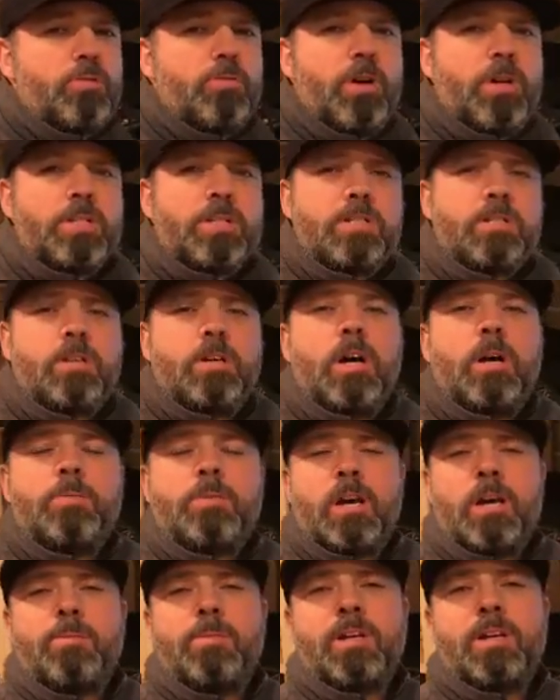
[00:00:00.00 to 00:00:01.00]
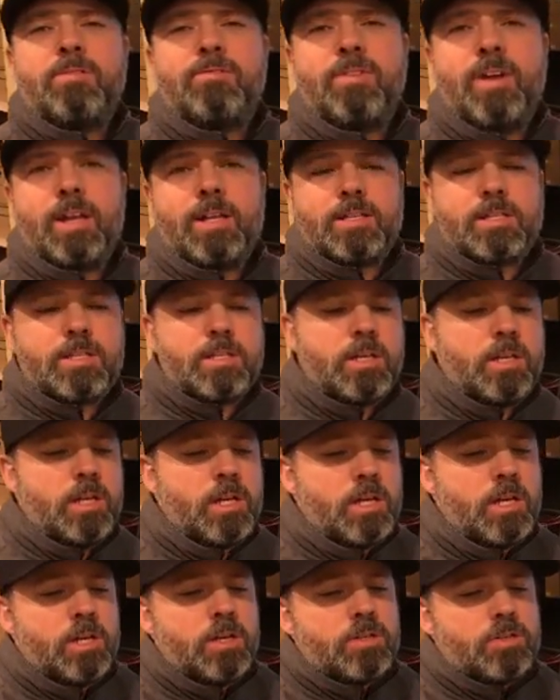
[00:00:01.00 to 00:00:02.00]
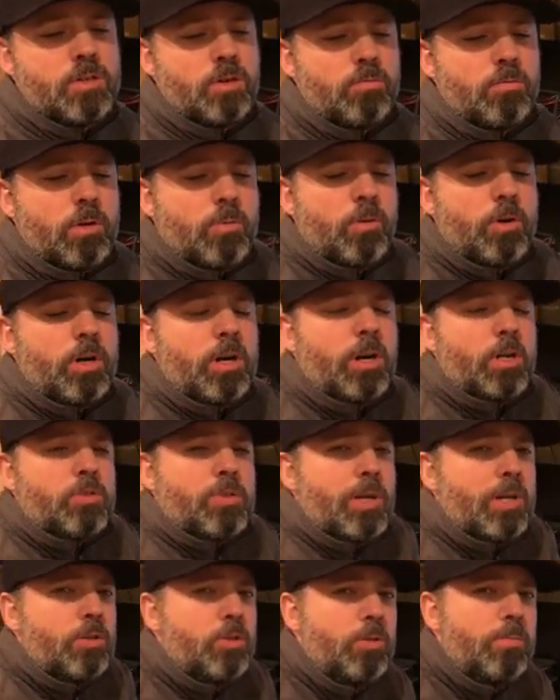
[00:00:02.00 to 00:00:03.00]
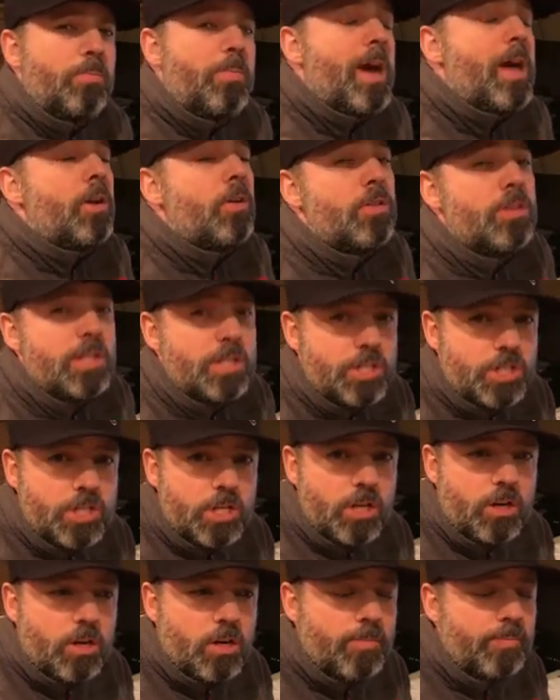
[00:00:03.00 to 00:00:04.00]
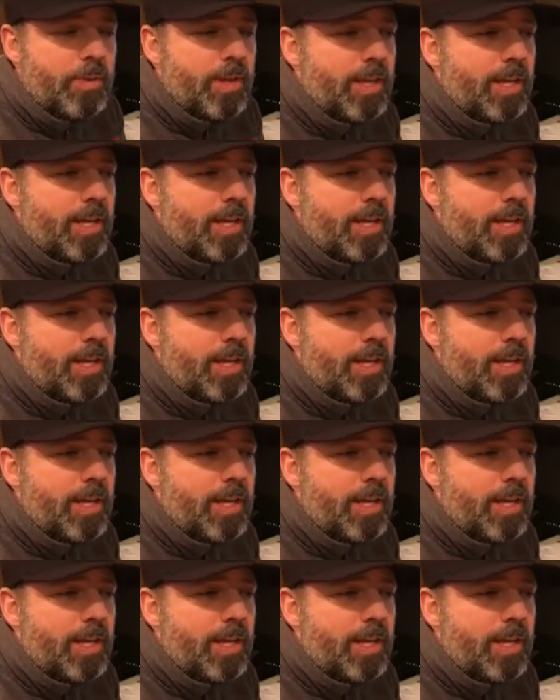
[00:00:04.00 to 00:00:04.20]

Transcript: us, is our upcoming events. So what we're going to try and do better this year